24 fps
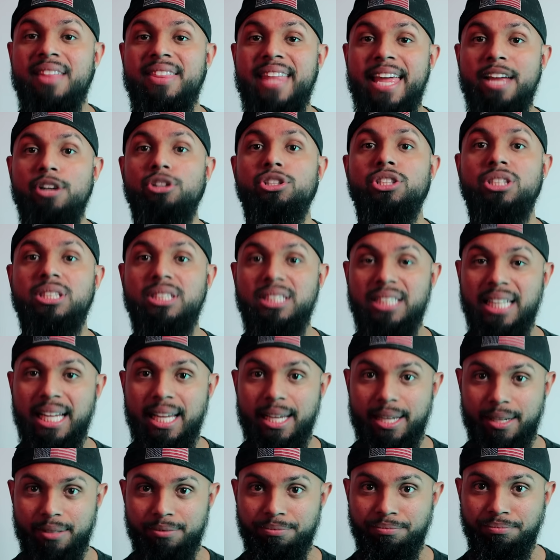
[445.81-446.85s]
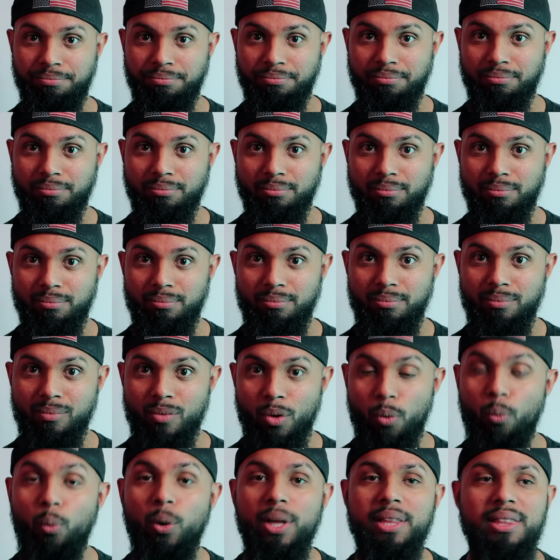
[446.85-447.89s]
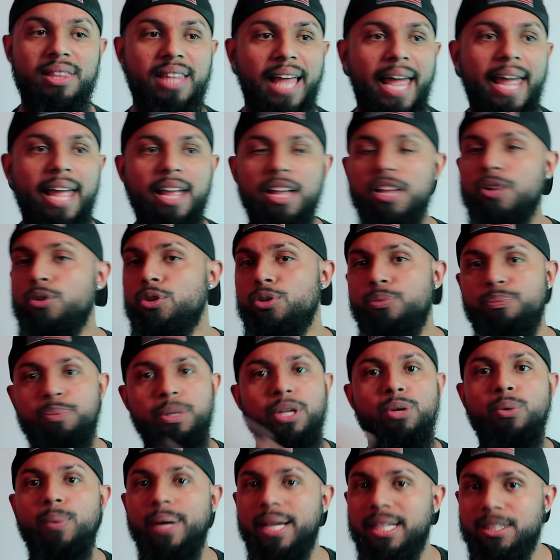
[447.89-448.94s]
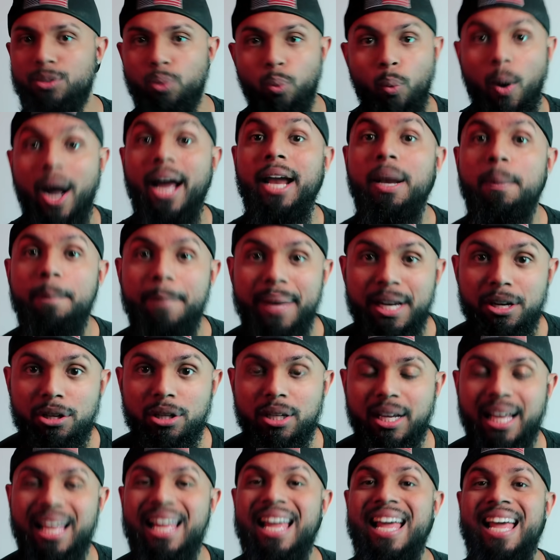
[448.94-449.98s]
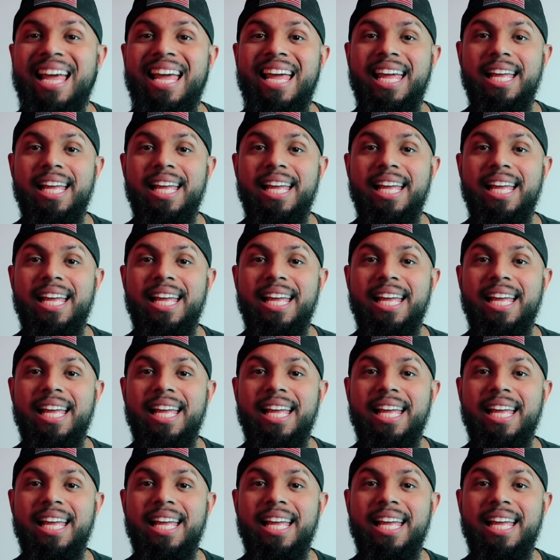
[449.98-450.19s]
They are seeing what they view as white America